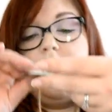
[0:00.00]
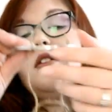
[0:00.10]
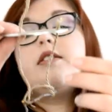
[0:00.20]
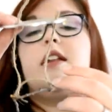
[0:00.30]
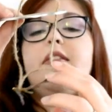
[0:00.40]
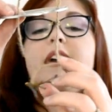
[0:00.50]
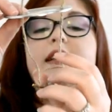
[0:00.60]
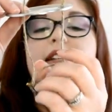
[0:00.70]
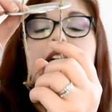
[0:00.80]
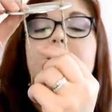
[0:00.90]
So now
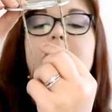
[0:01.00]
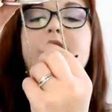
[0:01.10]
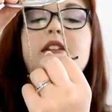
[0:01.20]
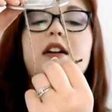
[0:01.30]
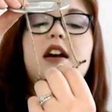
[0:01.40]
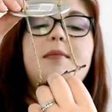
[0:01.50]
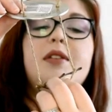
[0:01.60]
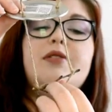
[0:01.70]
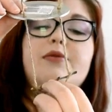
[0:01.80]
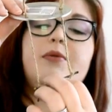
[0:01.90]
that side is not
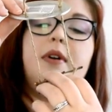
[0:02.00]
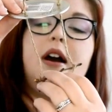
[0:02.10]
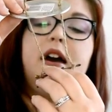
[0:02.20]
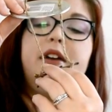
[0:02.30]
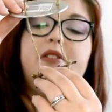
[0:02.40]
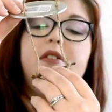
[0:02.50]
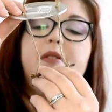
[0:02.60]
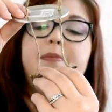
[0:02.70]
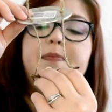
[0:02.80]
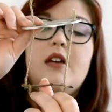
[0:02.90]
coming through
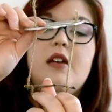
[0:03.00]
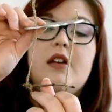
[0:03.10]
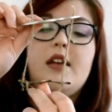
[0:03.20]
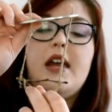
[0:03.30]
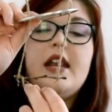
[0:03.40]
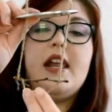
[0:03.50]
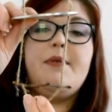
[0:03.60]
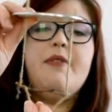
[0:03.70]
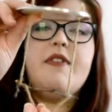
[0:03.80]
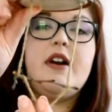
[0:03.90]
either. And now
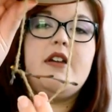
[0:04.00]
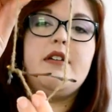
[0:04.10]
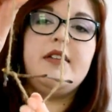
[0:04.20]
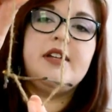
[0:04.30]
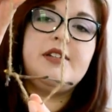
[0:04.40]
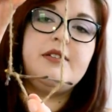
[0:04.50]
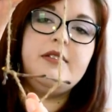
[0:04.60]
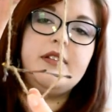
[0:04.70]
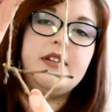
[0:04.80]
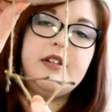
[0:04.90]
we've got our little
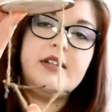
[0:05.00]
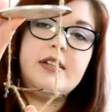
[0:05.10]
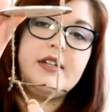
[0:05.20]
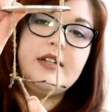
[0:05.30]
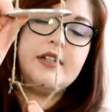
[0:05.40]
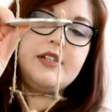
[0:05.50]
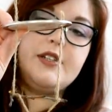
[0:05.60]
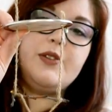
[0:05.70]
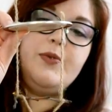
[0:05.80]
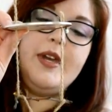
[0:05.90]

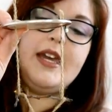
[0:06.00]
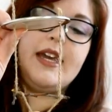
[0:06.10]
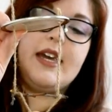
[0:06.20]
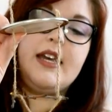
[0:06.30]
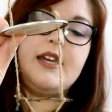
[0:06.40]
swing.